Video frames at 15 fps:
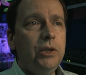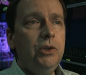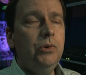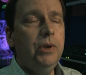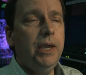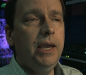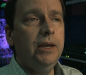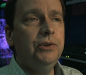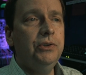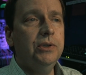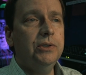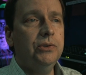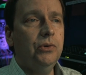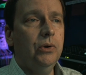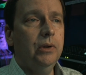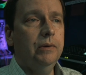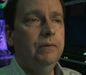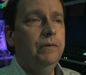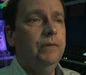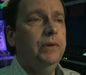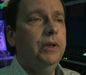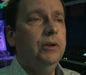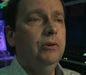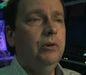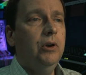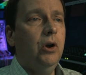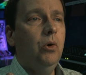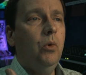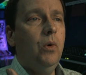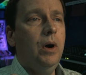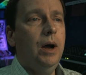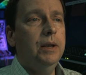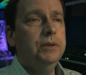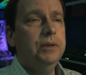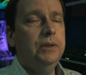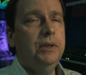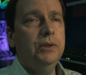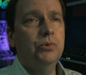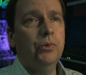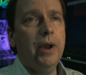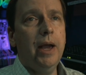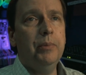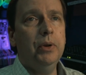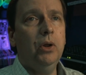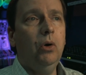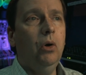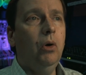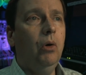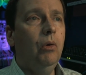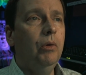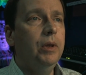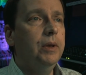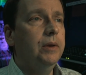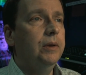you can't just sort of you know go onto these rabbit hole